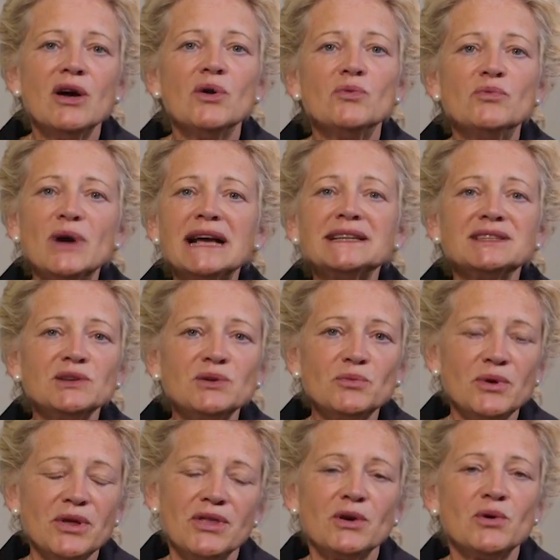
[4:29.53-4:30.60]
wrestle
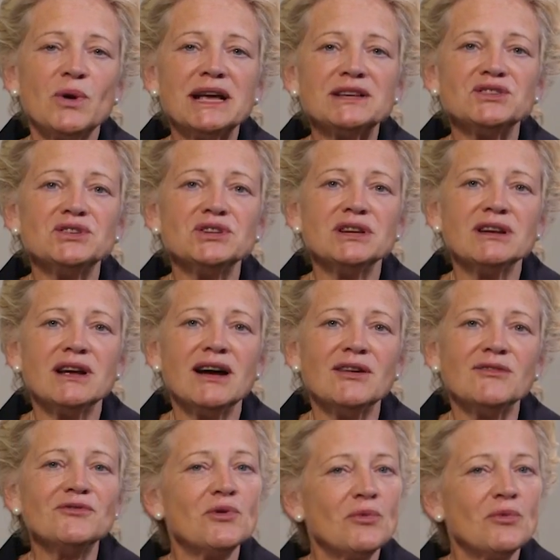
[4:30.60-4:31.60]
with the question of